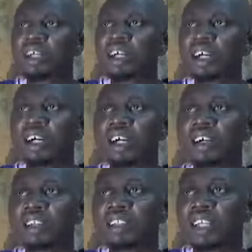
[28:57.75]

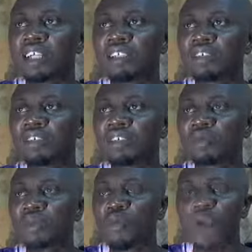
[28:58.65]

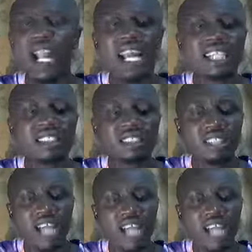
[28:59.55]
It requires